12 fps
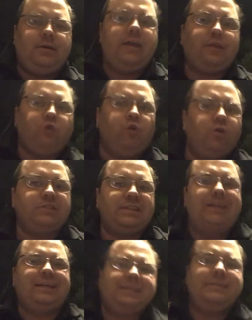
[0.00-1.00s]
looks
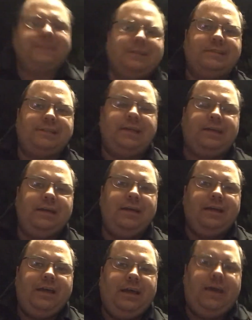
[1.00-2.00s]
like he's guilty,
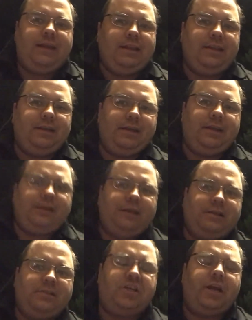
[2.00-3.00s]

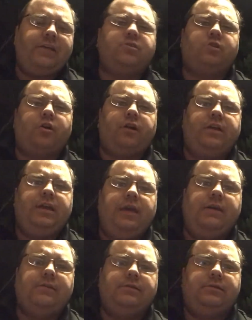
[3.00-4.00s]
and chances are he
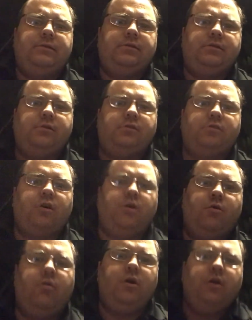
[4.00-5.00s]
is.
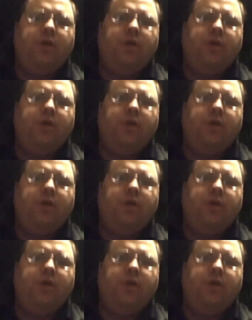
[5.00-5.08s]
So